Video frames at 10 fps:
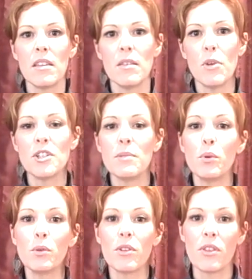The most
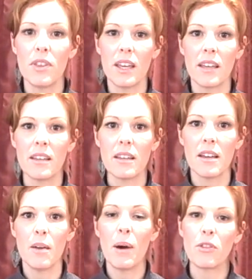important thing
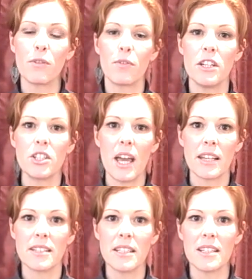about the French
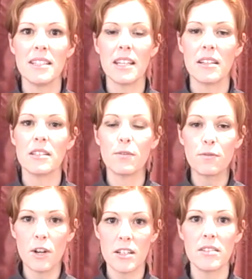accent is that it's a
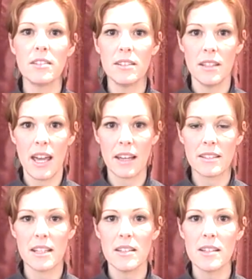frontal
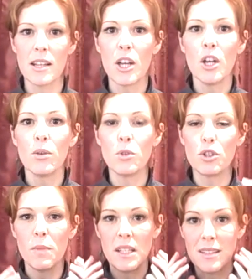accent,
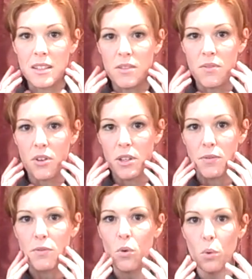which means it's very
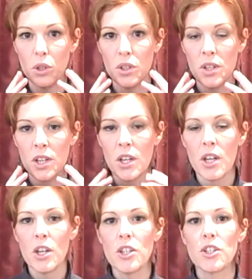forward.
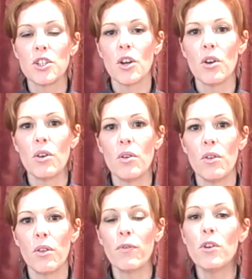So
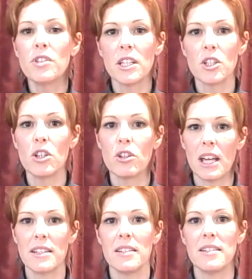the first thing to look
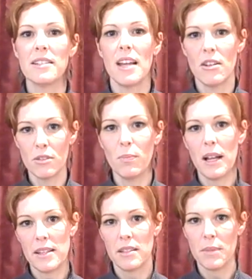at is sound
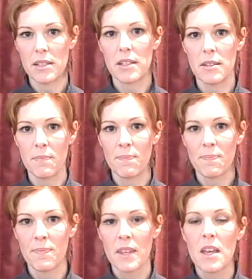placement.
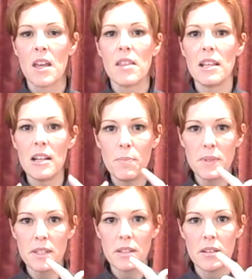The
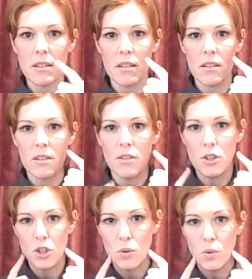lips, the
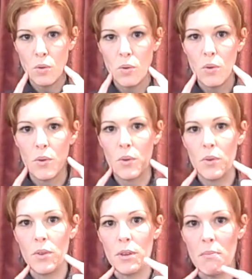jaw,
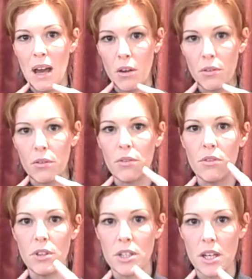the mouth,
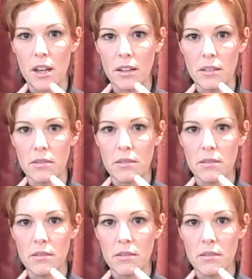the tongue.